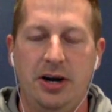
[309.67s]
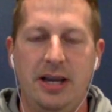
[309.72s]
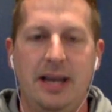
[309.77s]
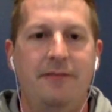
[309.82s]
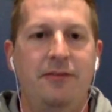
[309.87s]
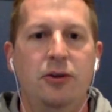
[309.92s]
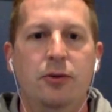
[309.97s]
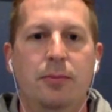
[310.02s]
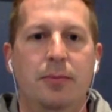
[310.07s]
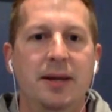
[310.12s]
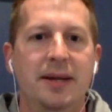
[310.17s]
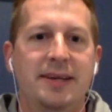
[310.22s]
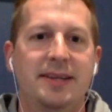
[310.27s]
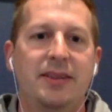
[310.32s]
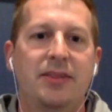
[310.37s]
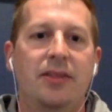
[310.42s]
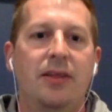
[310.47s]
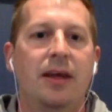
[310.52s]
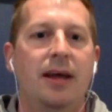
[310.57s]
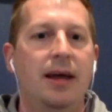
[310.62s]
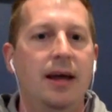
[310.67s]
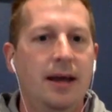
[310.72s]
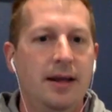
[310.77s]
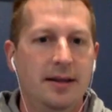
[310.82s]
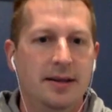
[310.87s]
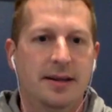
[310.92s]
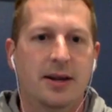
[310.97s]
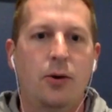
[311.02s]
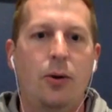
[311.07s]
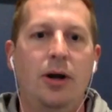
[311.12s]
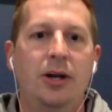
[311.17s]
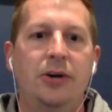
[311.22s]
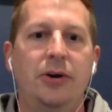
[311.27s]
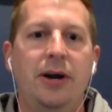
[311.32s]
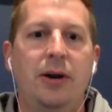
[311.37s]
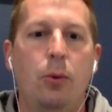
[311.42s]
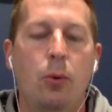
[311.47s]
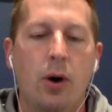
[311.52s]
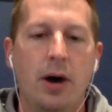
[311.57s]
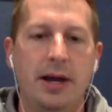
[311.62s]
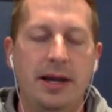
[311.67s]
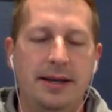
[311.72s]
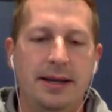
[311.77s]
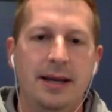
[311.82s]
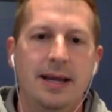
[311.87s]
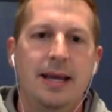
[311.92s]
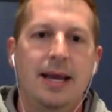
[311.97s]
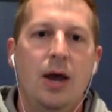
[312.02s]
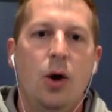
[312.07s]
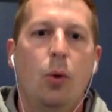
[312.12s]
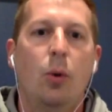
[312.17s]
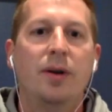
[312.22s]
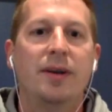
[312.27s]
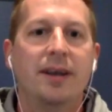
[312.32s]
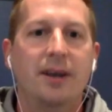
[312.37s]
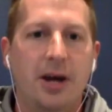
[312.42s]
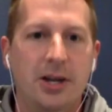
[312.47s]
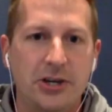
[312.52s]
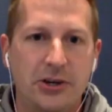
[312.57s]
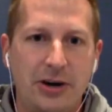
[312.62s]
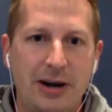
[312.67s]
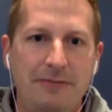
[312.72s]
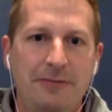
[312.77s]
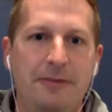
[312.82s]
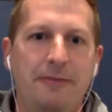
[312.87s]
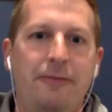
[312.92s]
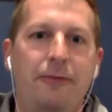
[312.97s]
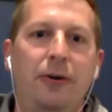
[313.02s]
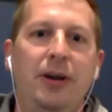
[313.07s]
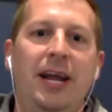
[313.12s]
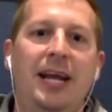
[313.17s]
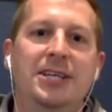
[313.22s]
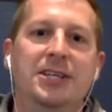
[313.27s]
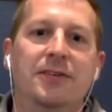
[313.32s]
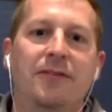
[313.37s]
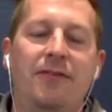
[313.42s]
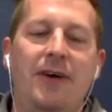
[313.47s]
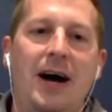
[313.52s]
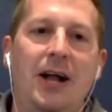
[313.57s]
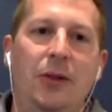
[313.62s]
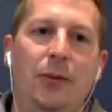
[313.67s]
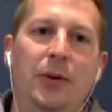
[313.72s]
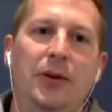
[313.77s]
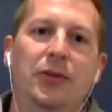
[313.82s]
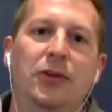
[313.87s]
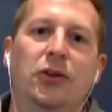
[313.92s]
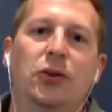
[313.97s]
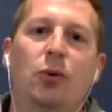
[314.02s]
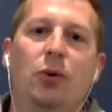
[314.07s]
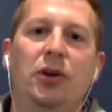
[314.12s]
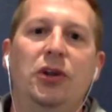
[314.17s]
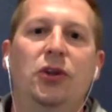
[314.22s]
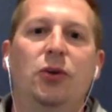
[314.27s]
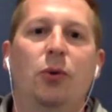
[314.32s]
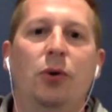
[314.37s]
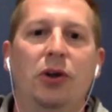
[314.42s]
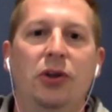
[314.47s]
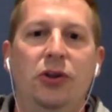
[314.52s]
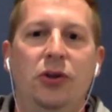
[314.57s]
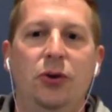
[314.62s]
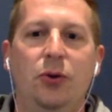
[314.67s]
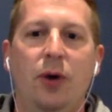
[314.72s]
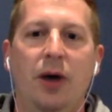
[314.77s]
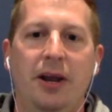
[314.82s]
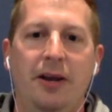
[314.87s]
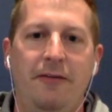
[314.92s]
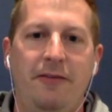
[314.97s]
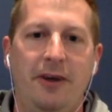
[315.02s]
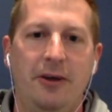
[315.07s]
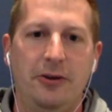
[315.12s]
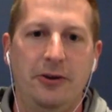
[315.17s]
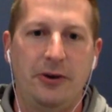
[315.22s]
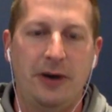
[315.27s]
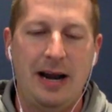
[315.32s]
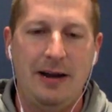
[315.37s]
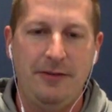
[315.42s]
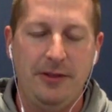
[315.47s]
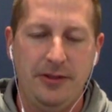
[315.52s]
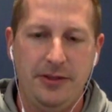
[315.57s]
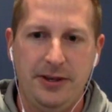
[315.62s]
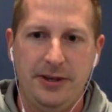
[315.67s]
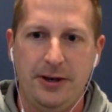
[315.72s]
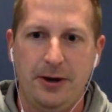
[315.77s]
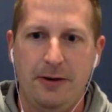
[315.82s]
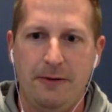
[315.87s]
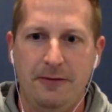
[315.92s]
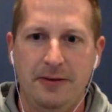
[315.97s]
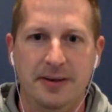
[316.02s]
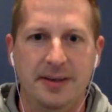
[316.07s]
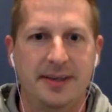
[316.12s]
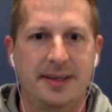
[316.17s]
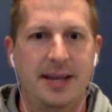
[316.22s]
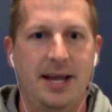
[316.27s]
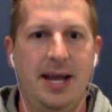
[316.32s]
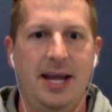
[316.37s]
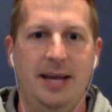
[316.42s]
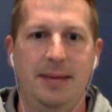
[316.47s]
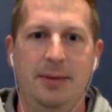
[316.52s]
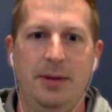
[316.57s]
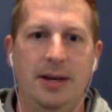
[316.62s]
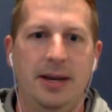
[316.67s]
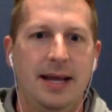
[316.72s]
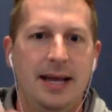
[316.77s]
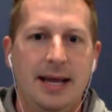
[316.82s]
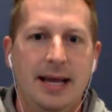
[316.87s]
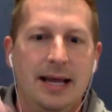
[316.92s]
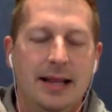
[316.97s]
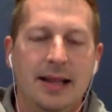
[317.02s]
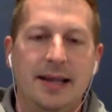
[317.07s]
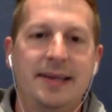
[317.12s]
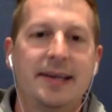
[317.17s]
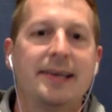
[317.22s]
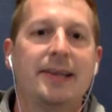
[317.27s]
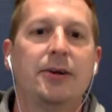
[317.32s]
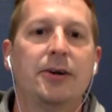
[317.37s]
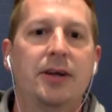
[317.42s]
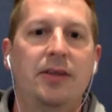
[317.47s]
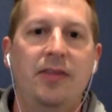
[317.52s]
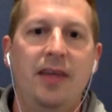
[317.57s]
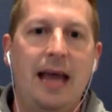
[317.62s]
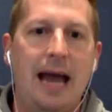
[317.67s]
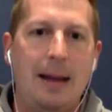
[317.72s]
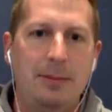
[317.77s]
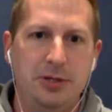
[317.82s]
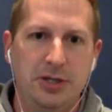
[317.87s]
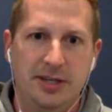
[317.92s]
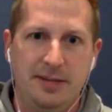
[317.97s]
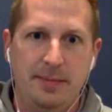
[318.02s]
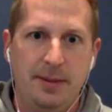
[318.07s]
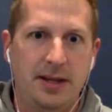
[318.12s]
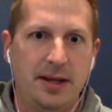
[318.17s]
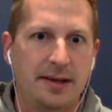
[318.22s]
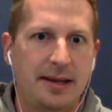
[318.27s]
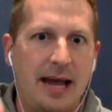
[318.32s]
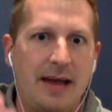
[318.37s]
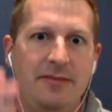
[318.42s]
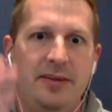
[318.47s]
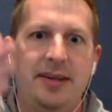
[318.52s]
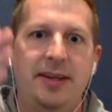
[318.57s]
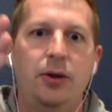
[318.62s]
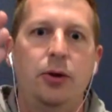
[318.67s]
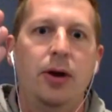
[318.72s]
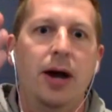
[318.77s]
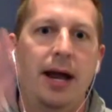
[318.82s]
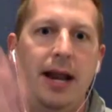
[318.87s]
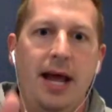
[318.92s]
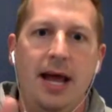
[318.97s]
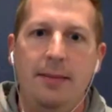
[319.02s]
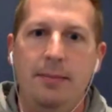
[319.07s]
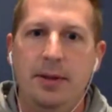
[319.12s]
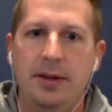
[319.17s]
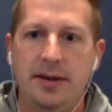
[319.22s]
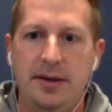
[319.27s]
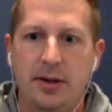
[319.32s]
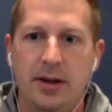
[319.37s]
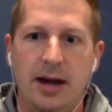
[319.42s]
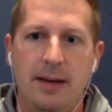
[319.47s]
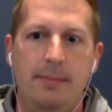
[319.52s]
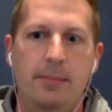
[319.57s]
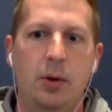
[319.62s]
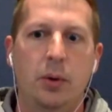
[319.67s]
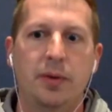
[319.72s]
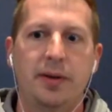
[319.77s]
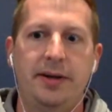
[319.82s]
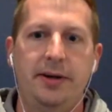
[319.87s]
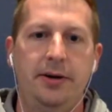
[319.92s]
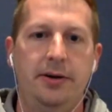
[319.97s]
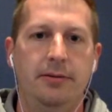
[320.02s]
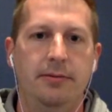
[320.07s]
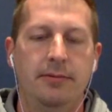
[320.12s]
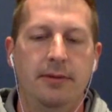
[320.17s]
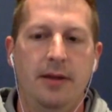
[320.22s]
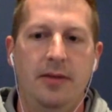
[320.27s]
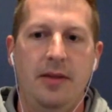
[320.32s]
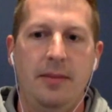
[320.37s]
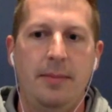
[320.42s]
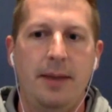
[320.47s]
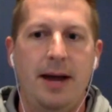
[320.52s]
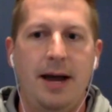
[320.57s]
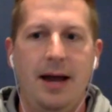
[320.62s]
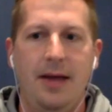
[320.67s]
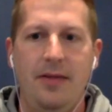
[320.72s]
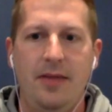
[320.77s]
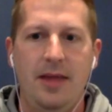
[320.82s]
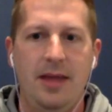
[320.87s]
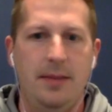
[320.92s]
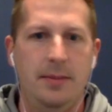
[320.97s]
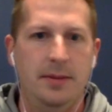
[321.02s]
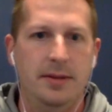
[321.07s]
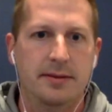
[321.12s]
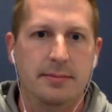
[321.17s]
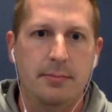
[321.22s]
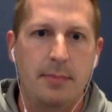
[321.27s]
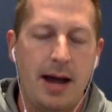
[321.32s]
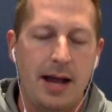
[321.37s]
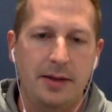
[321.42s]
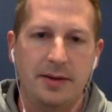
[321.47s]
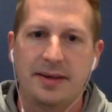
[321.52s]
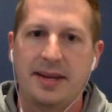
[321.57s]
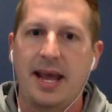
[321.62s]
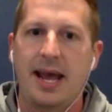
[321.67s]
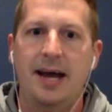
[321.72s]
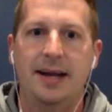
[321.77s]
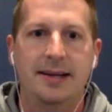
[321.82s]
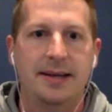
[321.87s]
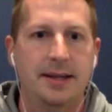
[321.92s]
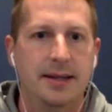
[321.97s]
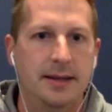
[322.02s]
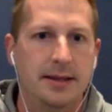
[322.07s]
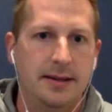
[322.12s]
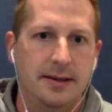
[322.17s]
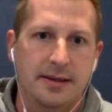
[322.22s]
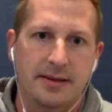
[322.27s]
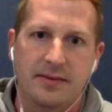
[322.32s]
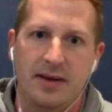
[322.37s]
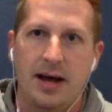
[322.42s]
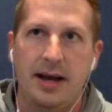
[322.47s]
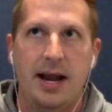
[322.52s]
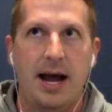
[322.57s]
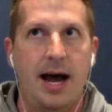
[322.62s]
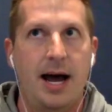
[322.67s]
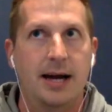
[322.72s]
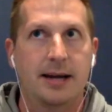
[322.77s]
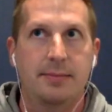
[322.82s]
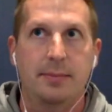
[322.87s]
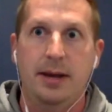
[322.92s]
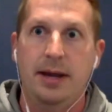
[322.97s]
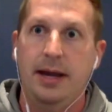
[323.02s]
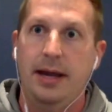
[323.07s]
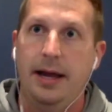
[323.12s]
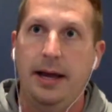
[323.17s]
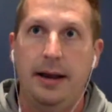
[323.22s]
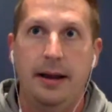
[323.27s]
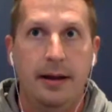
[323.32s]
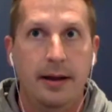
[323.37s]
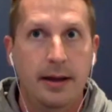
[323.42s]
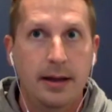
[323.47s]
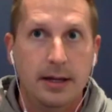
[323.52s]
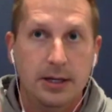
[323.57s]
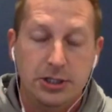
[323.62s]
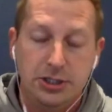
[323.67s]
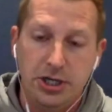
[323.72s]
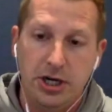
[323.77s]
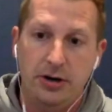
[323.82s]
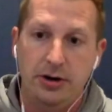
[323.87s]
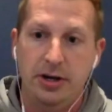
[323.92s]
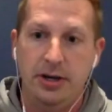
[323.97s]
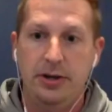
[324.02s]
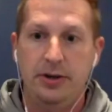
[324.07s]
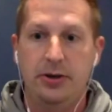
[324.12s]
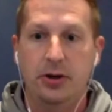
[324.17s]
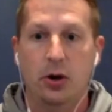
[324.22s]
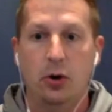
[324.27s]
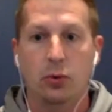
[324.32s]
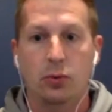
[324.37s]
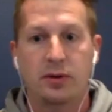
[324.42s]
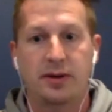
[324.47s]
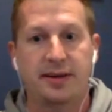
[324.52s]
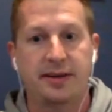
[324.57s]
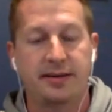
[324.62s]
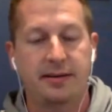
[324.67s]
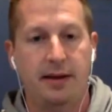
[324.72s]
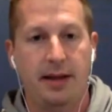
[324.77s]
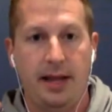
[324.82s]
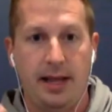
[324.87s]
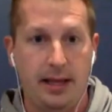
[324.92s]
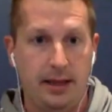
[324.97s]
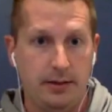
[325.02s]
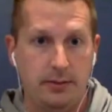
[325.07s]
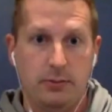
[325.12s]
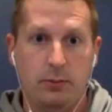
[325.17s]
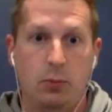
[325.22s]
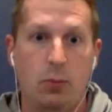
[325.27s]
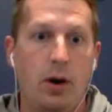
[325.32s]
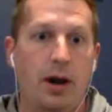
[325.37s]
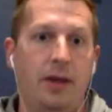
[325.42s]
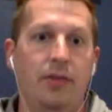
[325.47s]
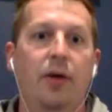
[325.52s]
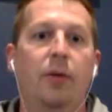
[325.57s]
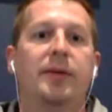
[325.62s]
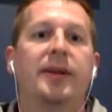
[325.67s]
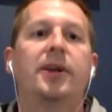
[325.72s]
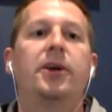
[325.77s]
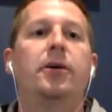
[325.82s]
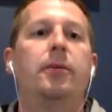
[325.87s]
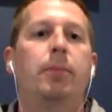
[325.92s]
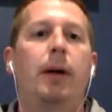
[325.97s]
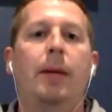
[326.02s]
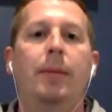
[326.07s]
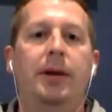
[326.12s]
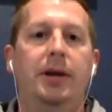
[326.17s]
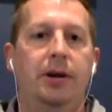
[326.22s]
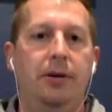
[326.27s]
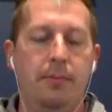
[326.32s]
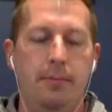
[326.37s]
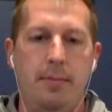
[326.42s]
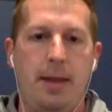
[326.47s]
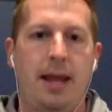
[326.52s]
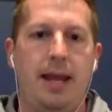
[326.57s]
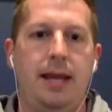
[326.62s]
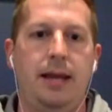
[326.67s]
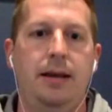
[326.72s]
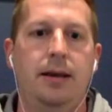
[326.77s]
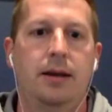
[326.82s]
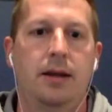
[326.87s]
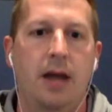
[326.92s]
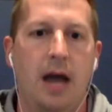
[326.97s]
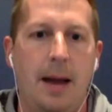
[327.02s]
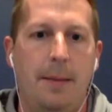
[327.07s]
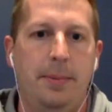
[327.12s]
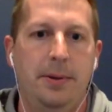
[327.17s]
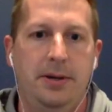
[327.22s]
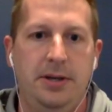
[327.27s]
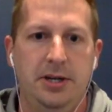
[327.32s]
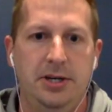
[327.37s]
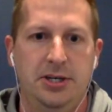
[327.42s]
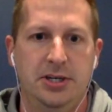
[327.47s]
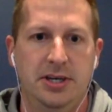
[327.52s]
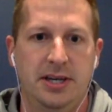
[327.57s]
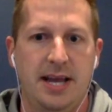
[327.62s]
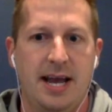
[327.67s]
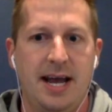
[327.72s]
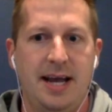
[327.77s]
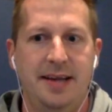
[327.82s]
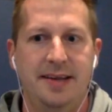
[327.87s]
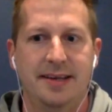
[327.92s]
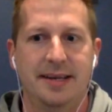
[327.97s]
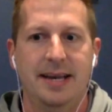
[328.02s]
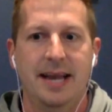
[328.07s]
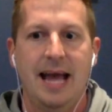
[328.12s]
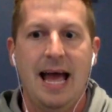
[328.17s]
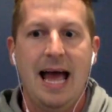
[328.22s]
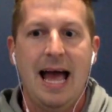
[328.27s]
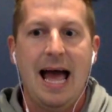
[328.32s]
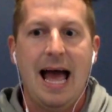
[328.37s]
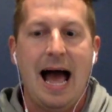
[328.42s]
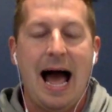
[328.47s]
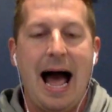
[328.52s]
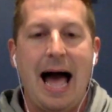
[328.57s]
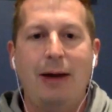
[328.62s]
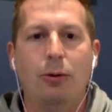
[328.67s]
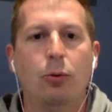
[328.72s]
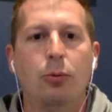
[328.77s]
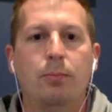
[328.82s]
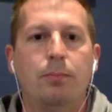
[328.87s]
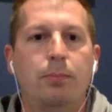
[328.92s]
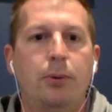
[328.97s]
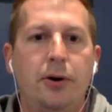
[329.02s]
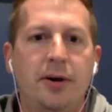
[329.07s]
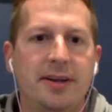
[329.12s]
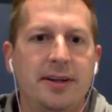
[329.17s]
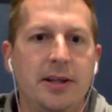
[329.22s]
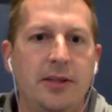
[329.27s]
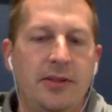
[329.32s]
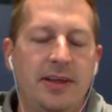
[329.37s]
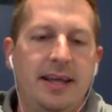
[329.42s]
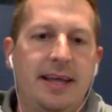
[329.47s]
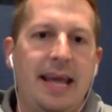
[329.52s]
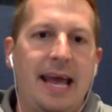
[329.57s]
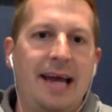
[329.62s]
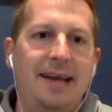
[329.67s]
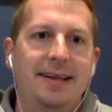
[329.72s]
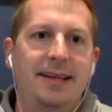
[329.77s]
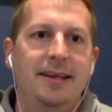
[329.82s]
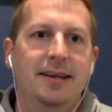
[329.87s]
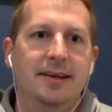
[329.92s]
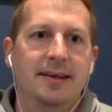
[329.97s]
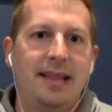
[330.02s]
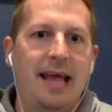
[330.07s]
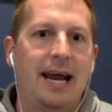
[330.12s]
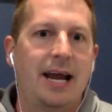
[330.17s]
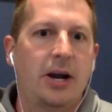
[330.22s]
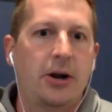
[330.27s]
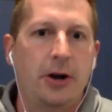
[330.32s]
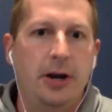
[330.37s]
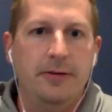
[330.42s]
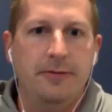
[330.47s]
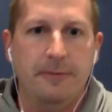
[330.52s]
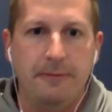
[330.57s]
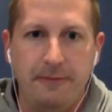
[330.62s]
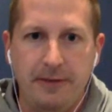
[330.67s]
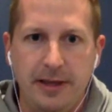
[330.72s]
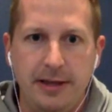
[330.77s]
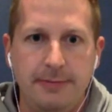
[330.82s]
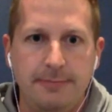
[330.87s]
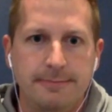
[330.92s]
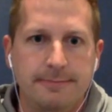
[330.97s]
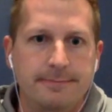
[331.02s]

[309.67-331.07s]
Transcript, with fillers: And if you missed, Zaquandre White was an undrafted free agent following the 2022 NFL draft that the Dolphins signed. But let's just look at the options because obviously you got Edmonds, you got Mostert, and then behind them it's Myles Gaskin, Salvon Ahmed, Gerrid Doaks, and White. Those are your probably your main competition guys. And I don't personally think Gaskin is that great of a fit